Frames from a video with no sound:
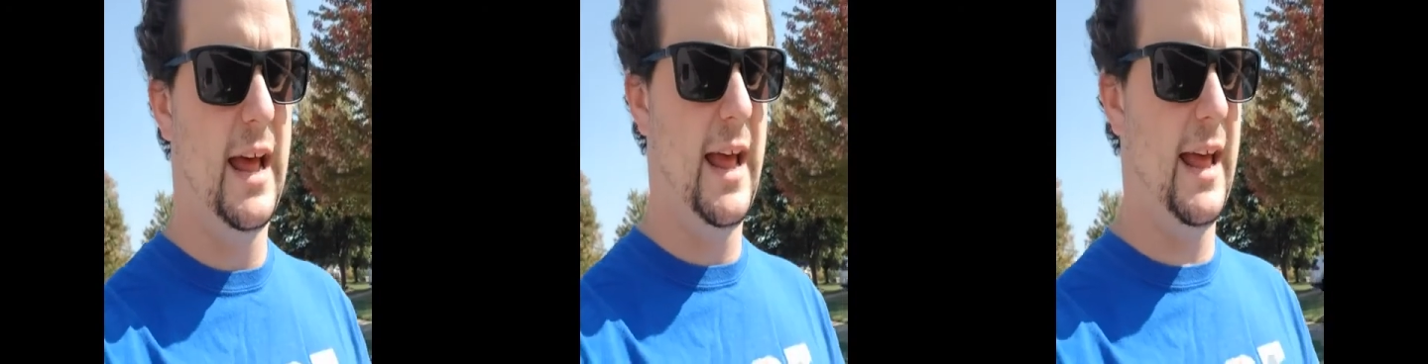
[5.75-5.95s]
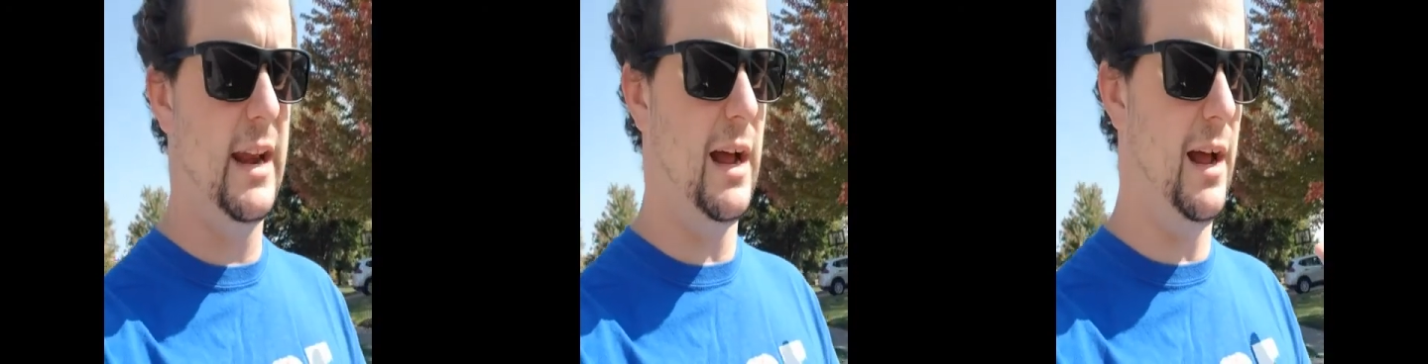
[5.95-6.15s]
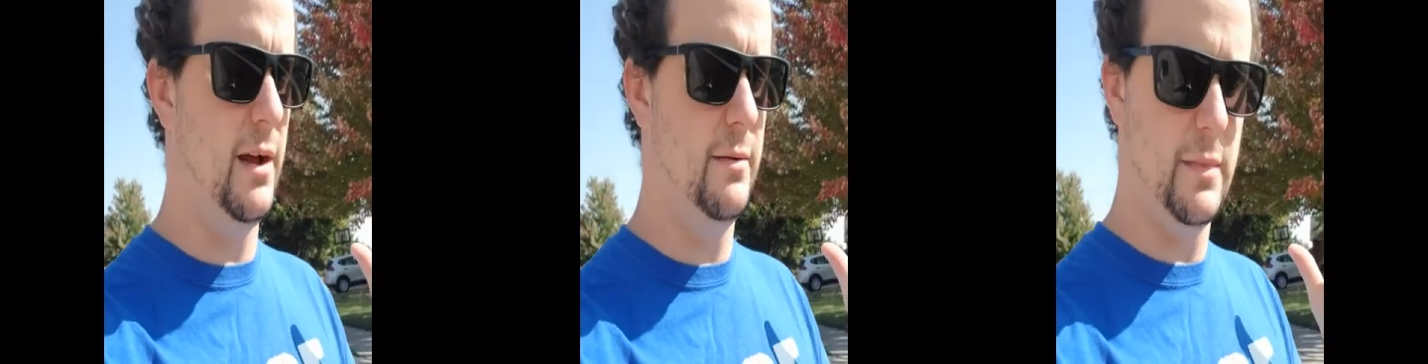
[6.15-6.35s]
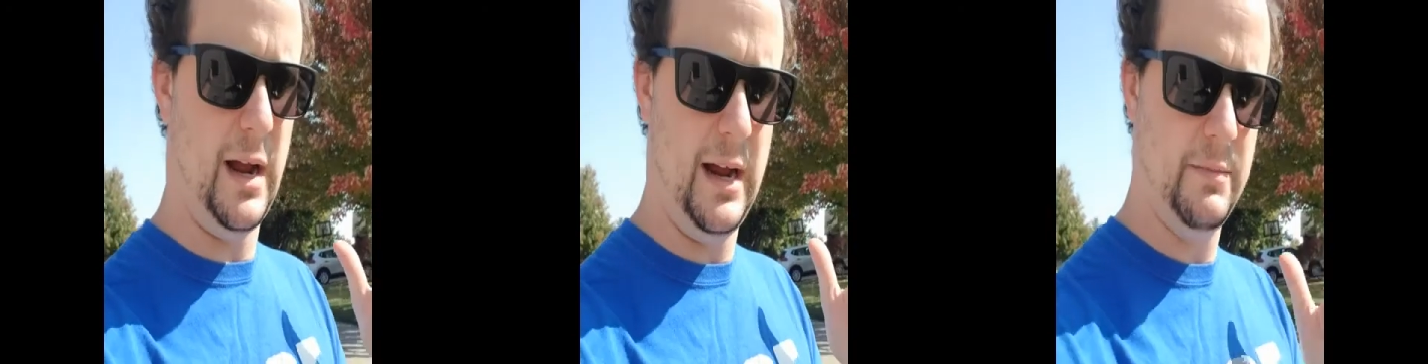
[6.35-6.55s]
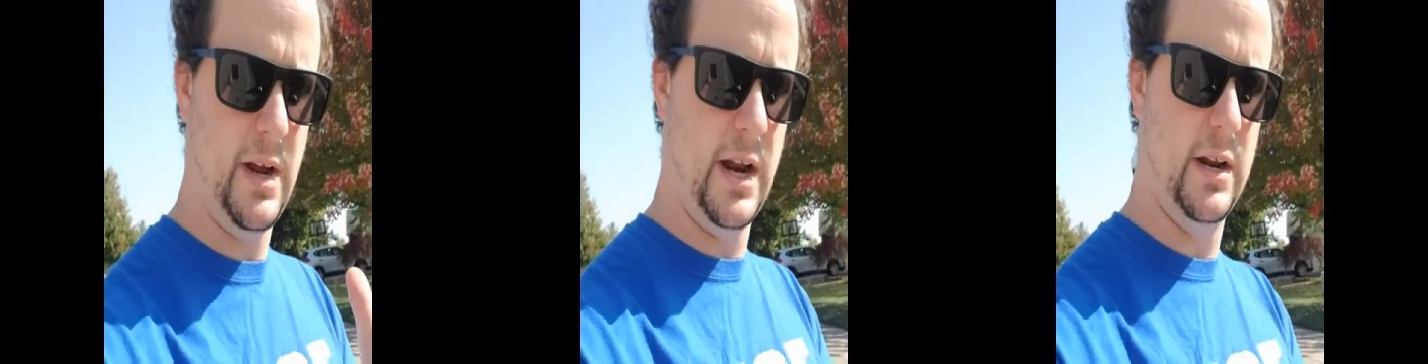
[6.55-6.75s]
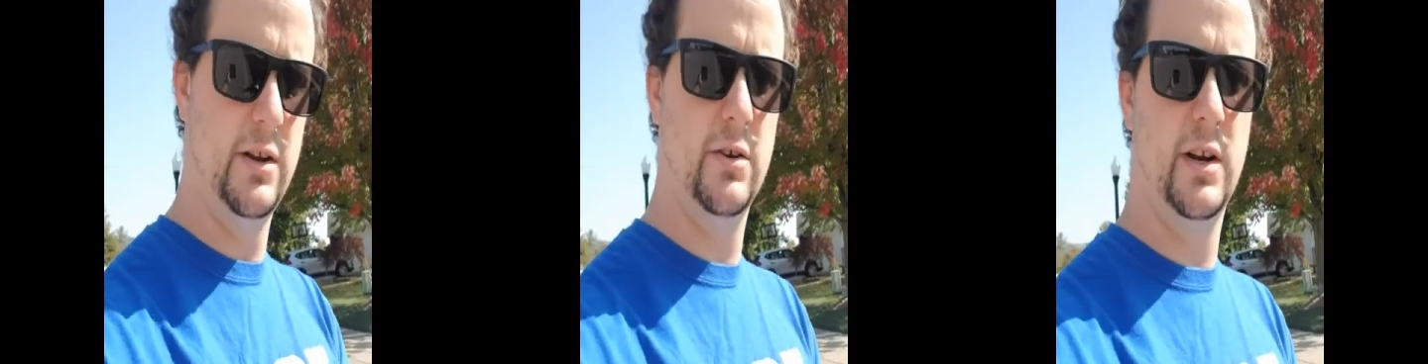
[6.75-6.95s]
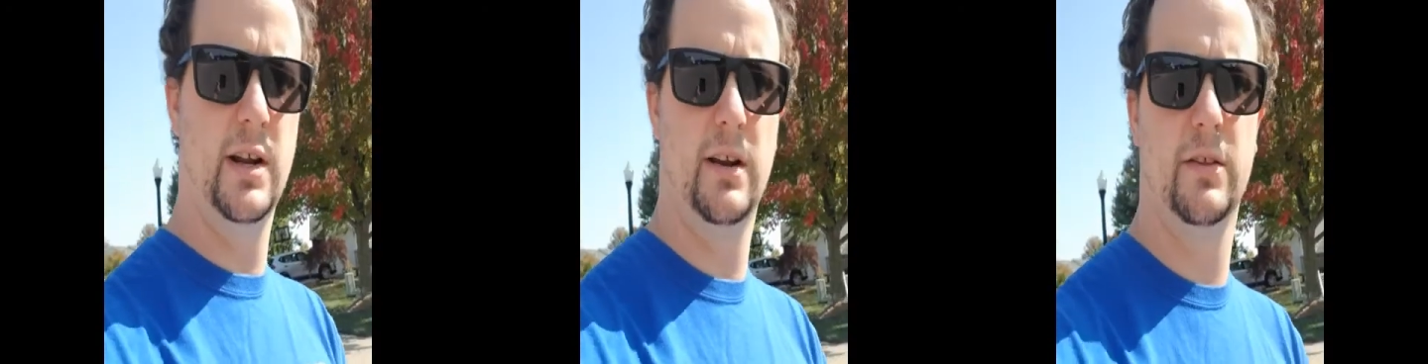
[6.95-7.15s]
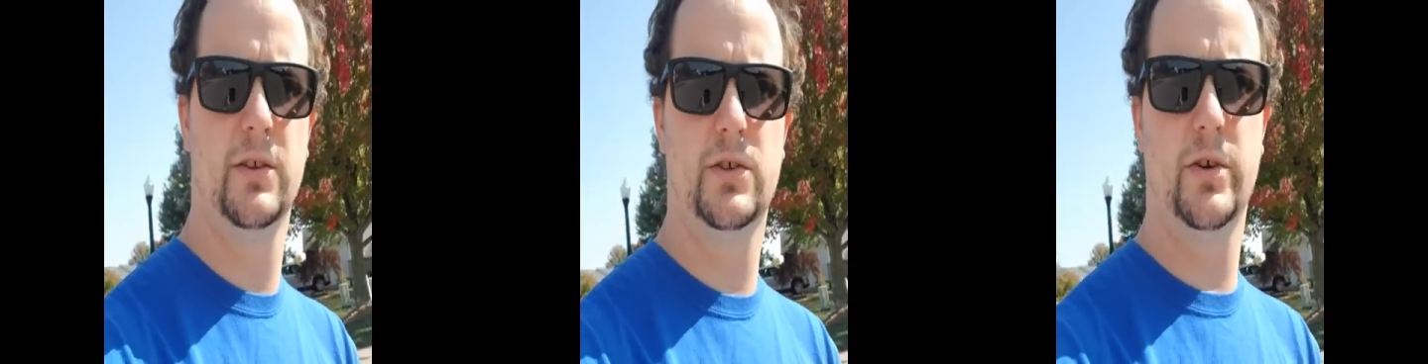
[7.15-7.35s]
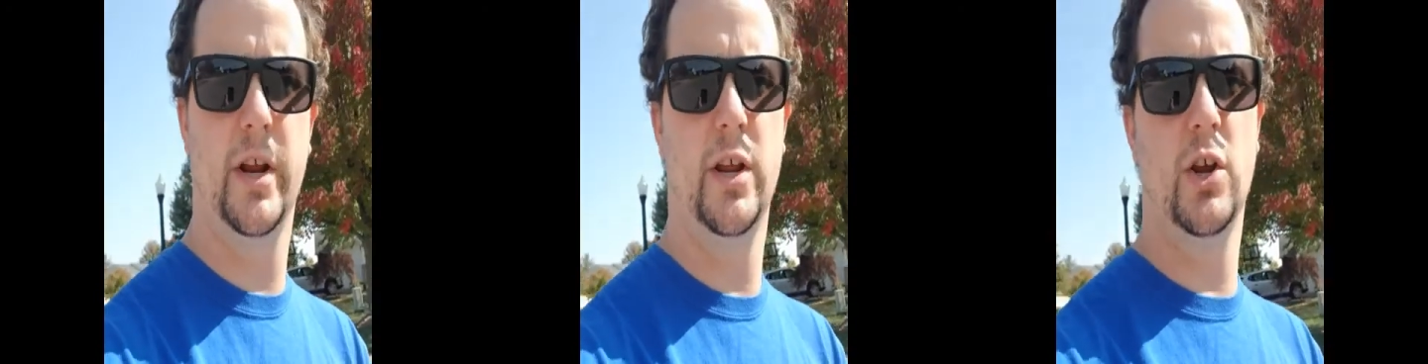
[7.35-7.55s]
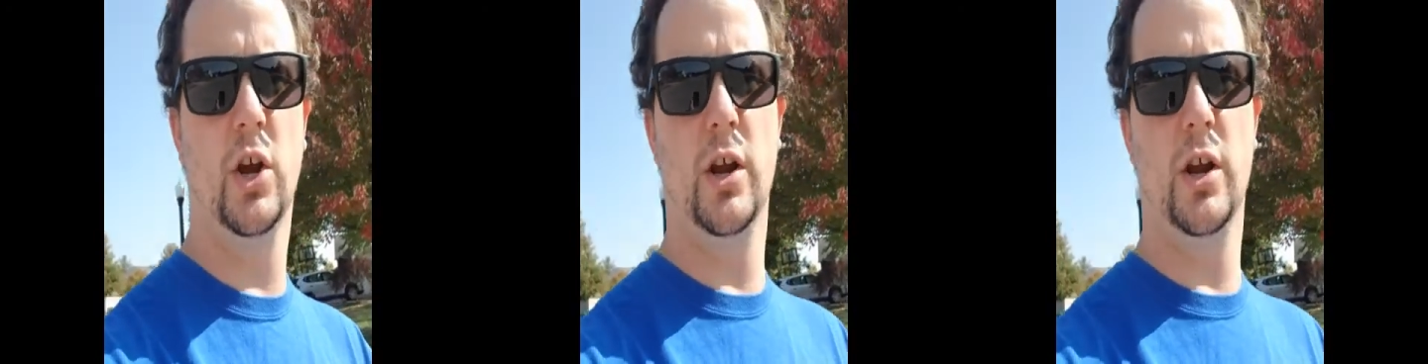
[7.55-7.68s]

and I'm, I'm kind of doing it in the street.